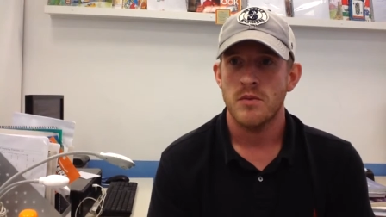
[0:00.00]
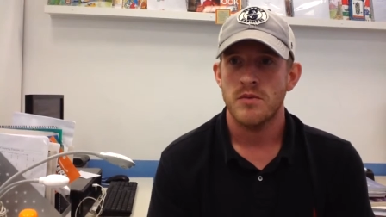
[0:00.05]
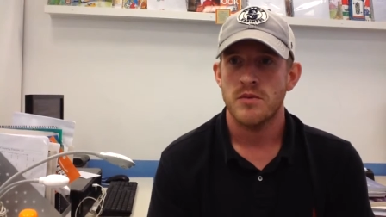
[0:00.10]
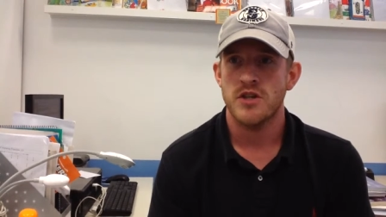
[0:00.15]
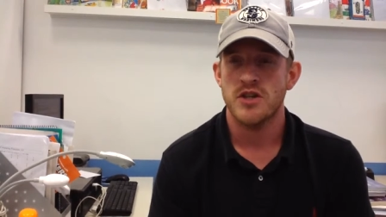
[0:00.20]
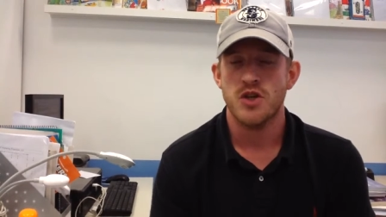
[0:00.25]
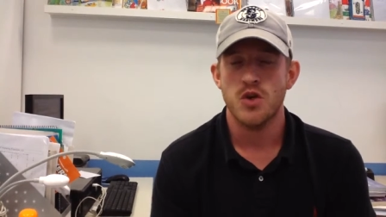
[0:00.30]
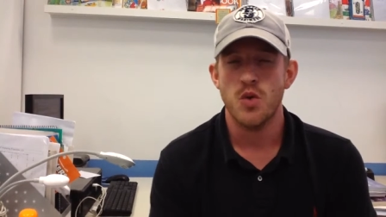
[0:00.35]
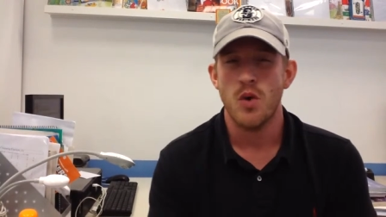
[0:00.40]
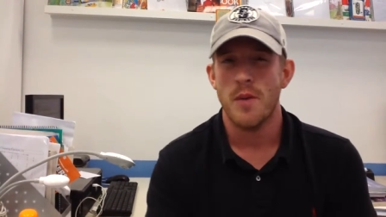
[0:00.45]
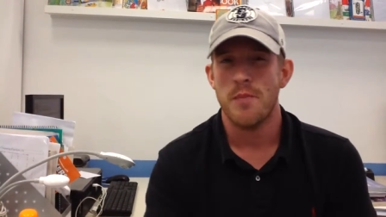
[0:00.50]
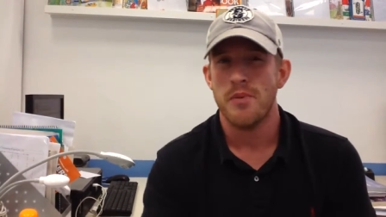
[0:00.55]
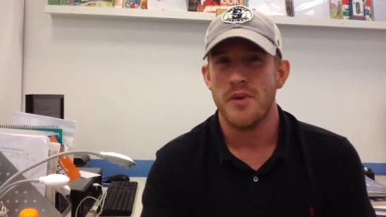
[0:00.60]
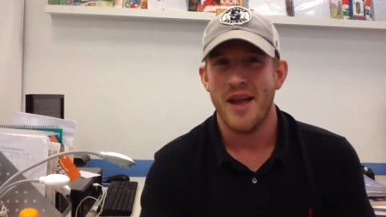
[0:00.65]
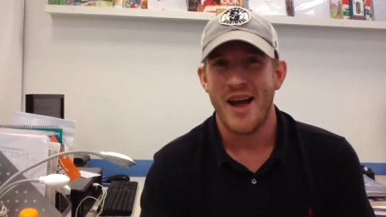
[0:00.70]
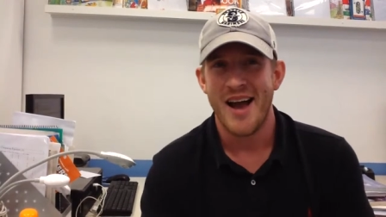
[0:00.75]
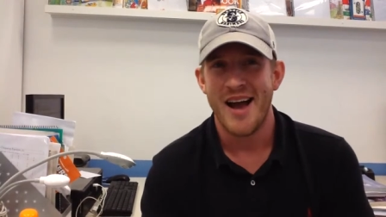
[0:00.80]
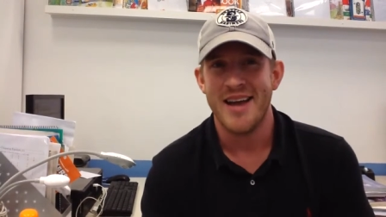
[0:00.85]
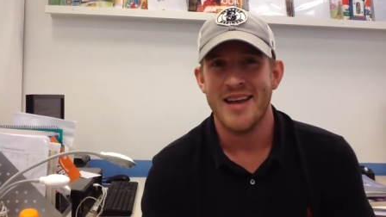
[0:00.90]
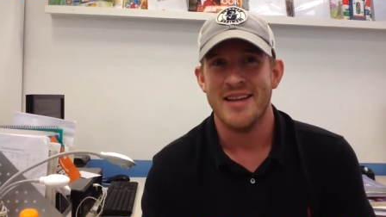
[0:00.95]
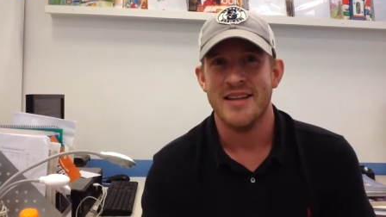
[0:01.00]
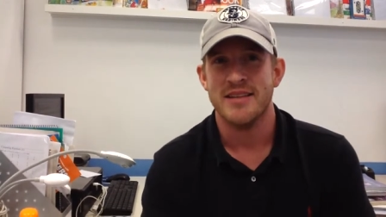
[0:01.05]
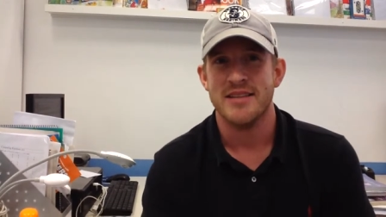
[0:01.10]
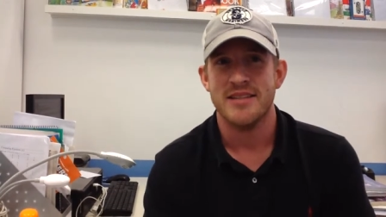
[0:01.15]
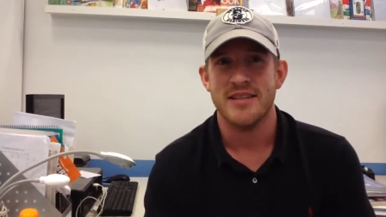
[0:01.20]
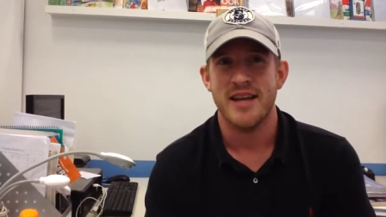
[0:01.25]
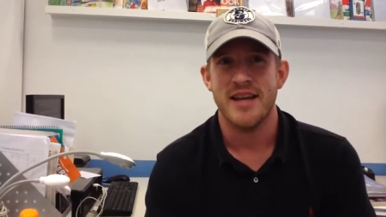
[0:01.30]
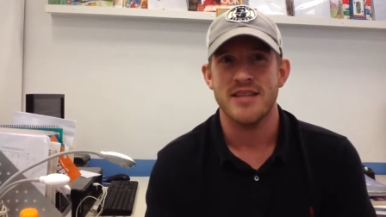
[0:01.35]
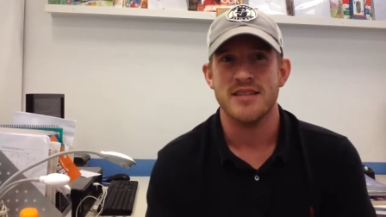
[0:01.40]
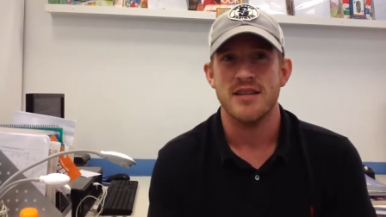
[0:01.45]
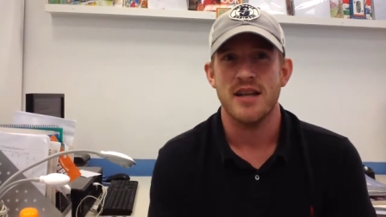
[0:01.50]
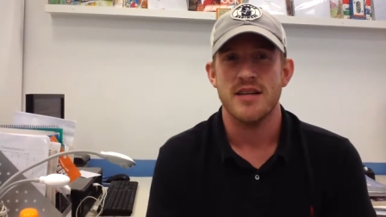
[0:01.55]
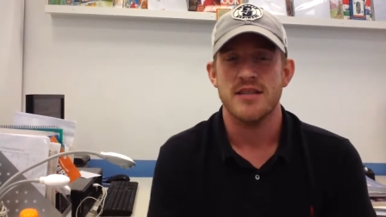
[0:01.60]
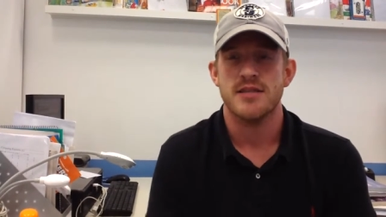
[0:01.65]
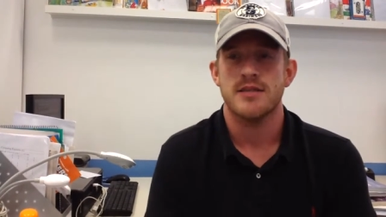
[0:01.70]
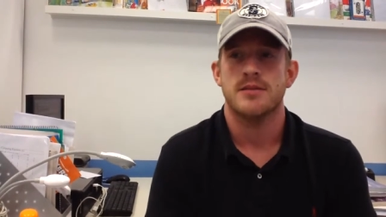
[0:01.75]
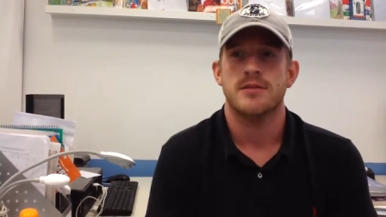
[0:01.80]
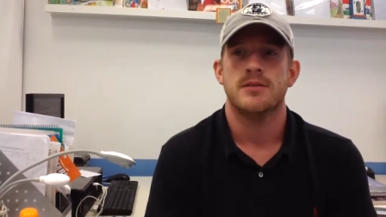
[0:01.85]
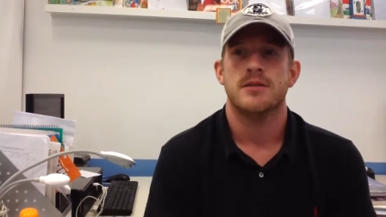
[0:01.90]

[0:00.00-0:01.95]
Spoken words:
did you apply in today's lesson?